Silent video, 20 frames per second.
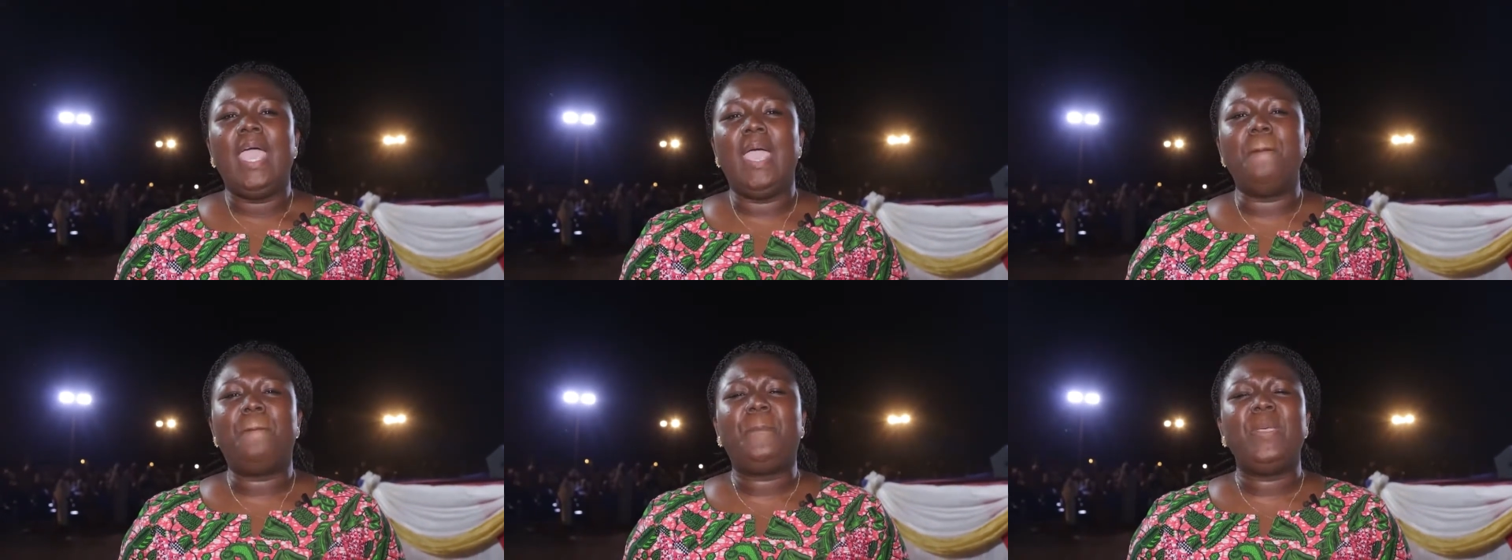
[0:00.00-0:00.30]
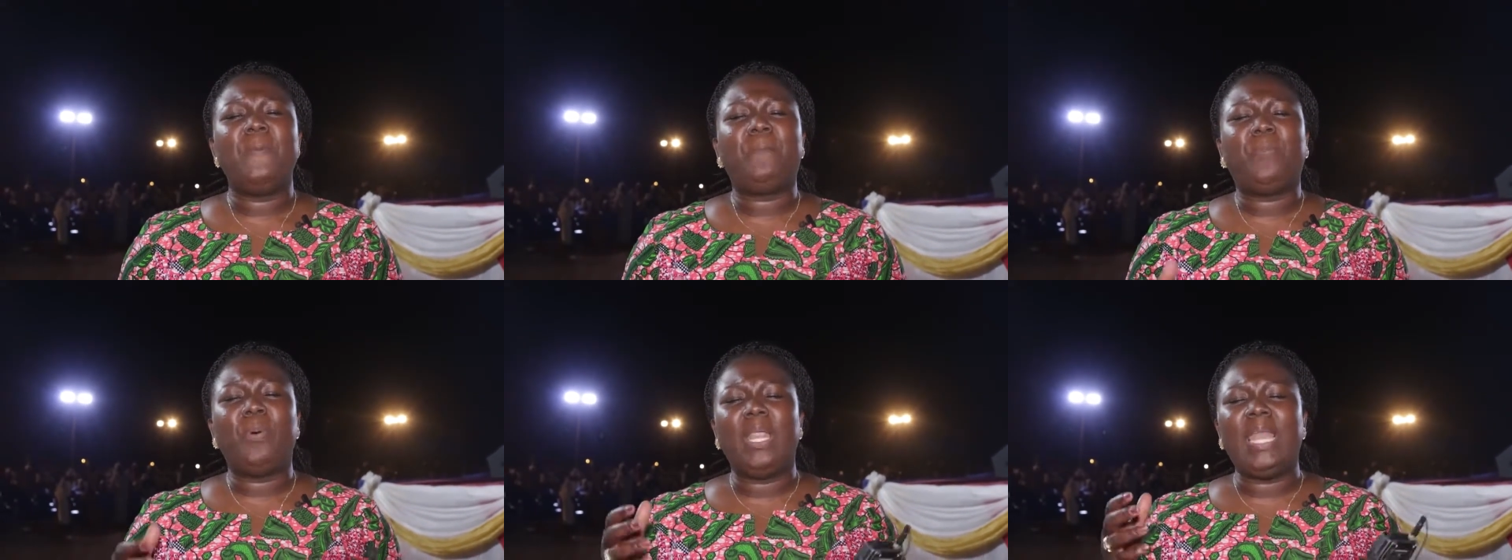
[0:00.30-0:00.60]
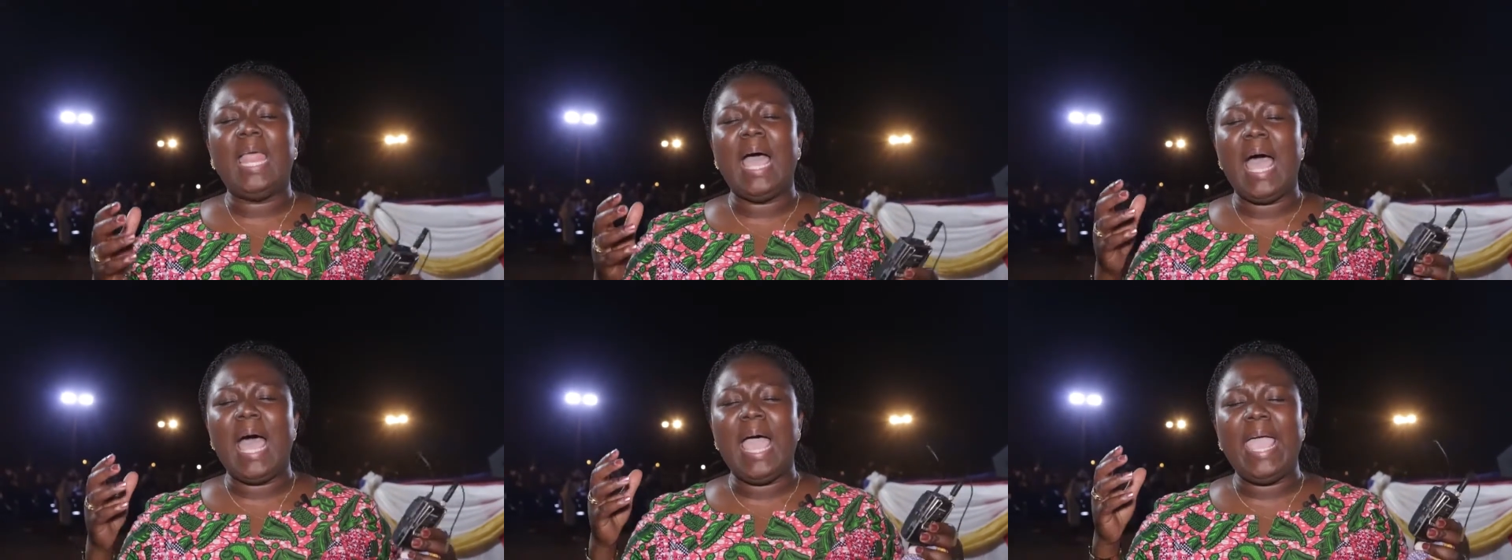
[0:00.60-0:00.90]
and
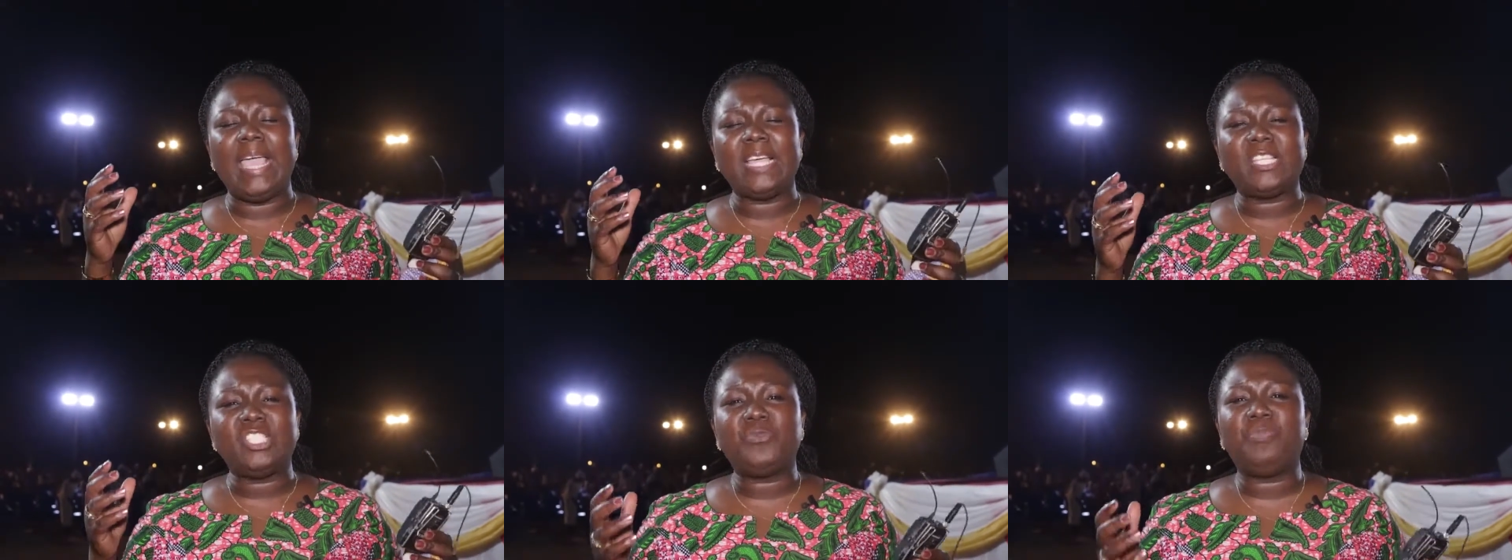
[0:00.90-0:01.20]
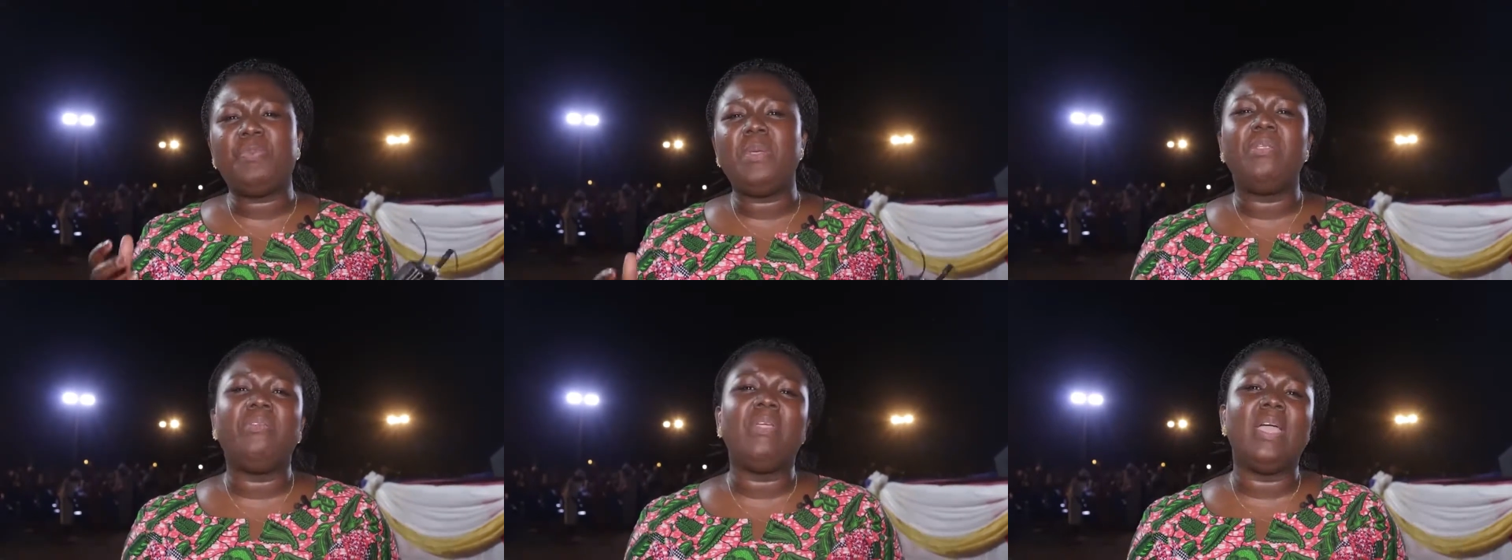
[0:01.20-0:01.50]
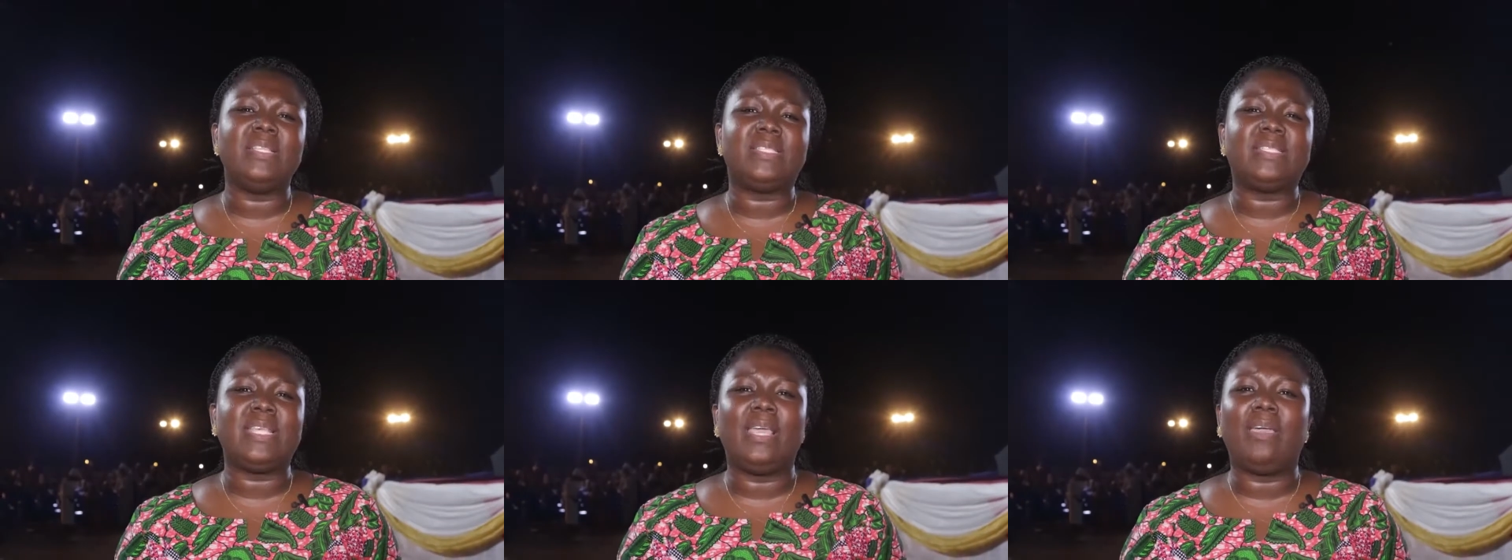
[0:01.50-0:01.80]
people are
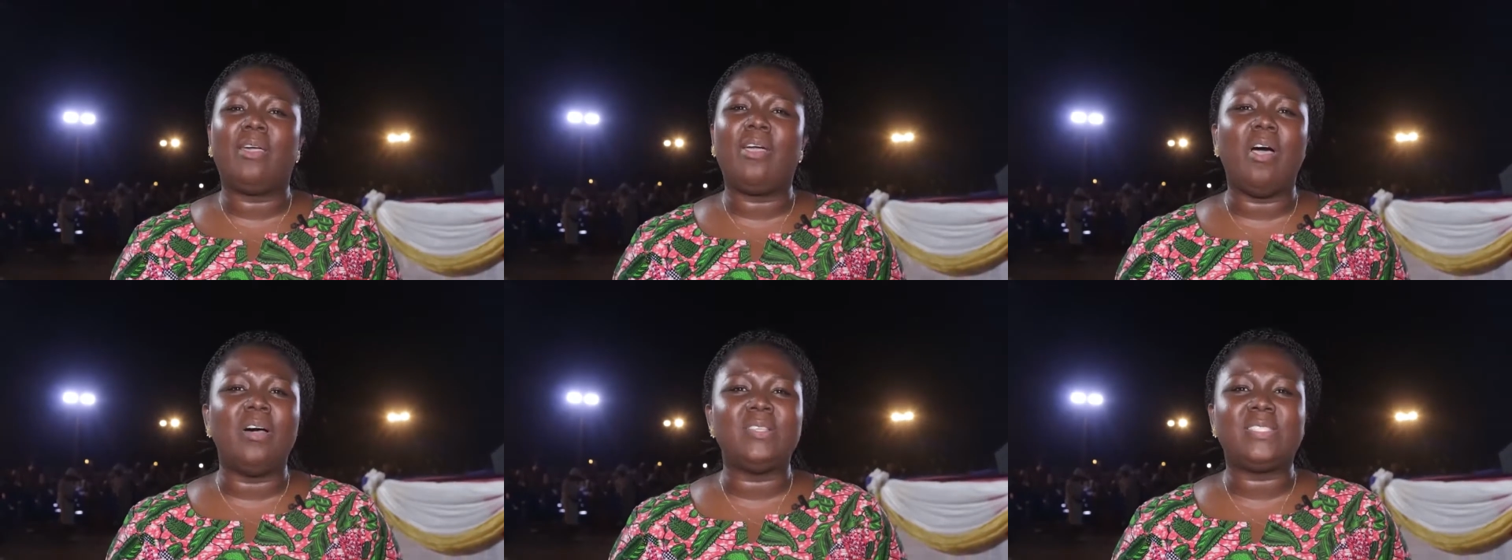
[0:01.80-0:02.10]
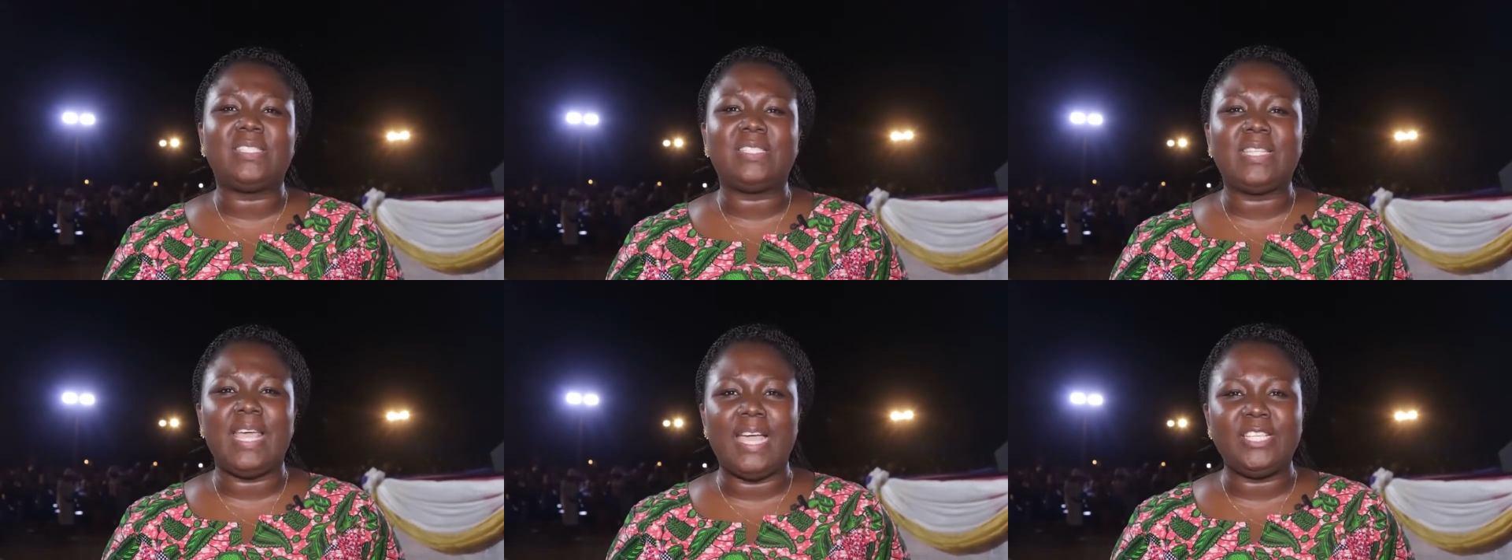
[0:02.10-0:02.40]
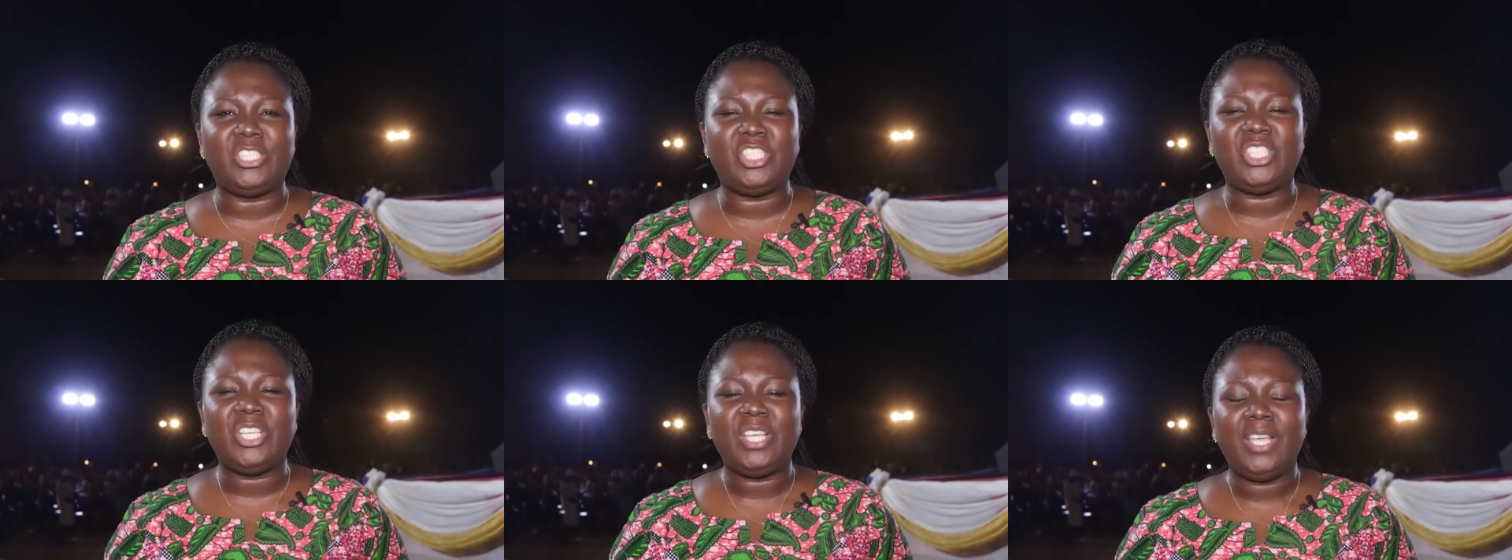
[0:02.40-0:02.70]
experiencing God's
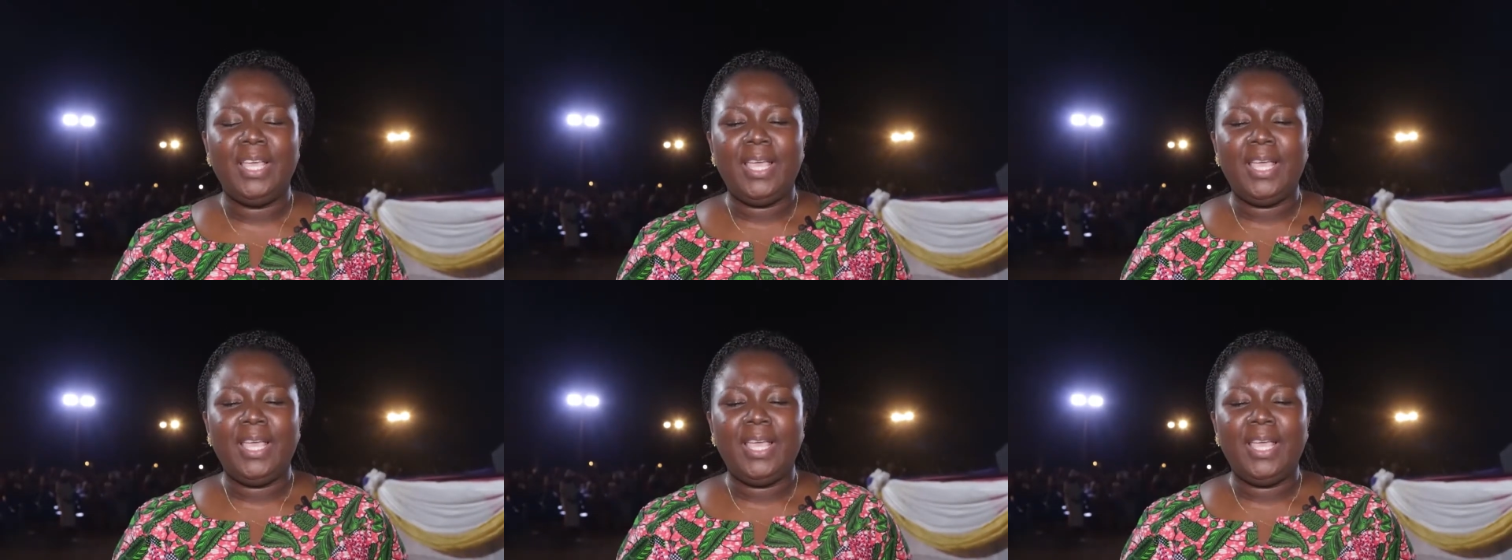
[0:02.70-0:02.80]
touch.